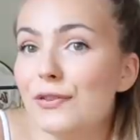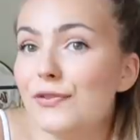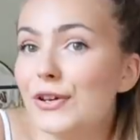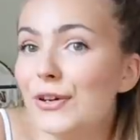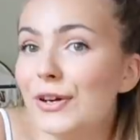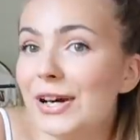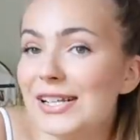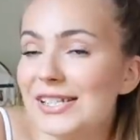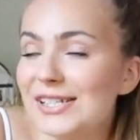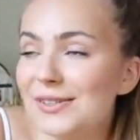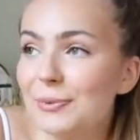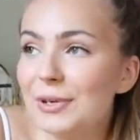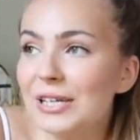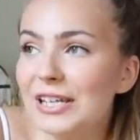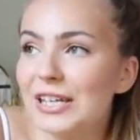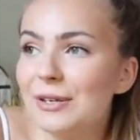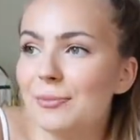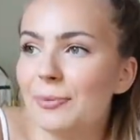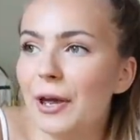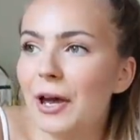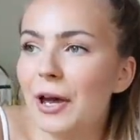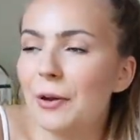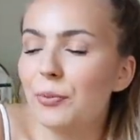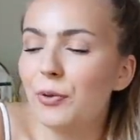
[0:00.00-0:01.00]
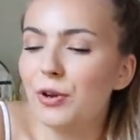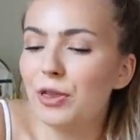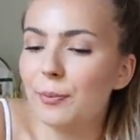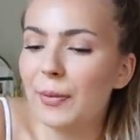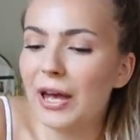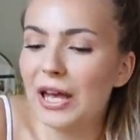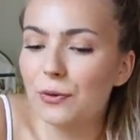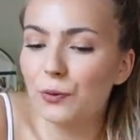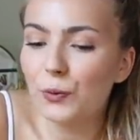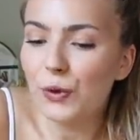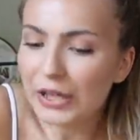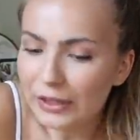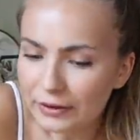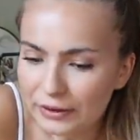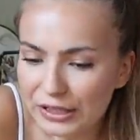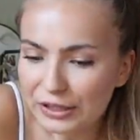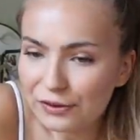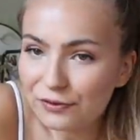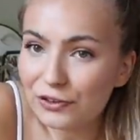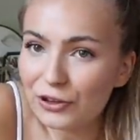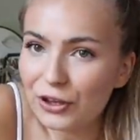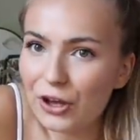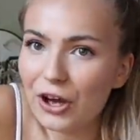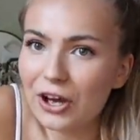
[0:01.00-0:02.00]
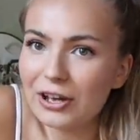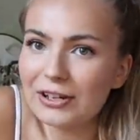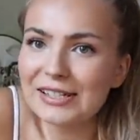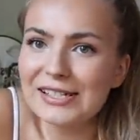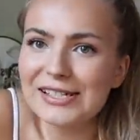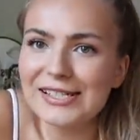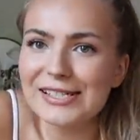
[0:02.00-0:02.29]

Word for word: If you guys have been keeping up with my weekly vlog